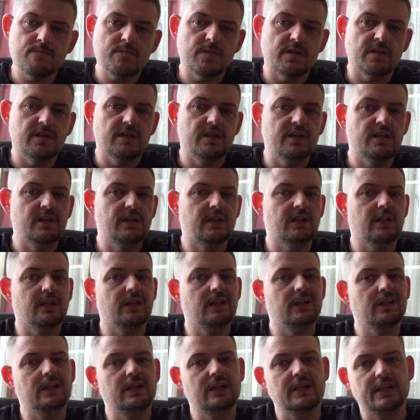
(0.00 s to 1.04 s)
it
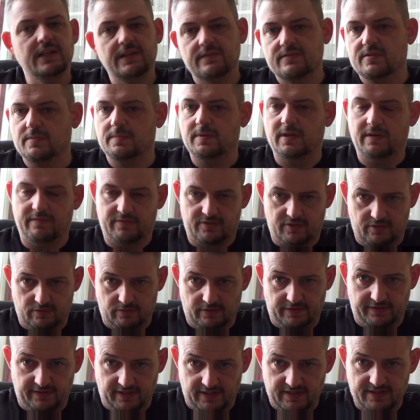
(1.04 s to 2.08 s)
leaves a bit of a
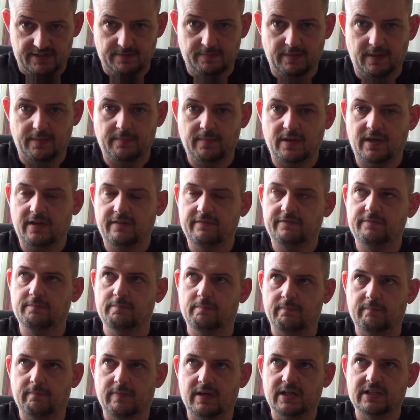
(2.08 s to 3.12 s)
sour taste in my mouth,
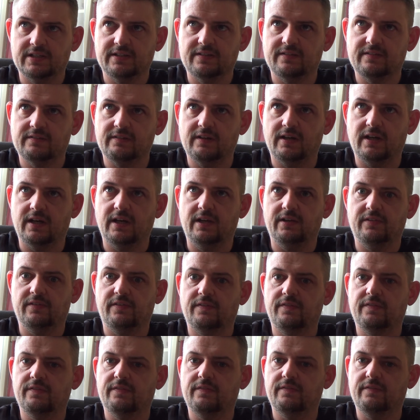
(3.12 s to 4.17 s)
but I
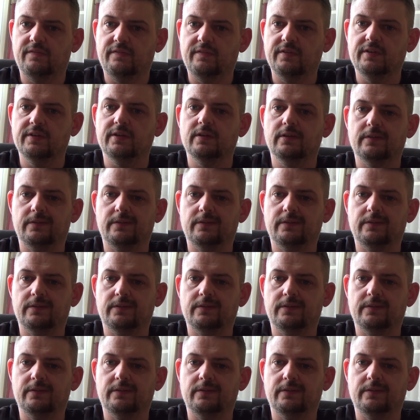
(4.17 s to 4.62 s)
still